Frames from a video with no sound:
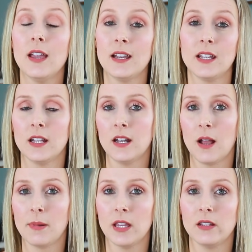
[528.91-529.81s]
and he ended
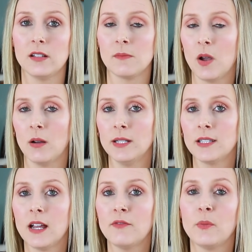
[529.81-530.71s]
up killing his mom and
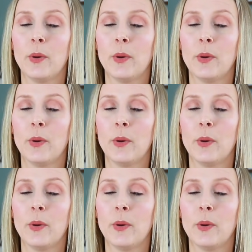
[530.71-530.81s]
stuff,